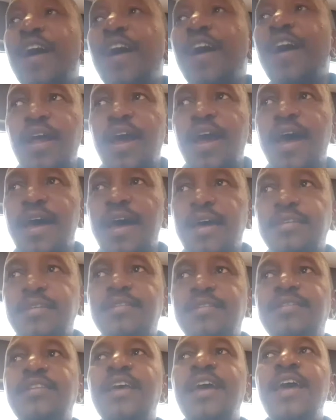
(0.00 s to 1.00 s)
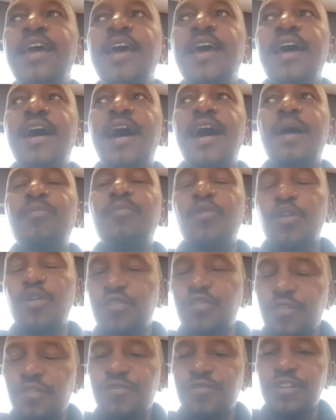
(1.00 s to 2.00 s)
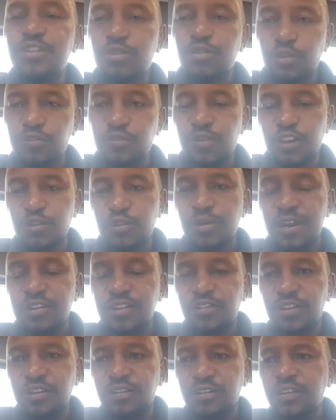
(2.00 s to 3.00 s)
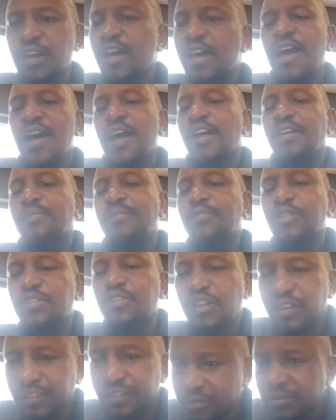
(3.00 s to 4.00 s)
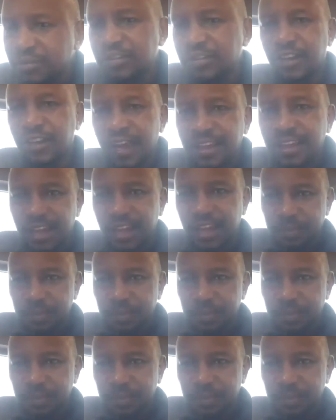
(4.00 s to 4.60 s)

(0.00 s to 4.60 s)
someone has contravened those regulations, just take that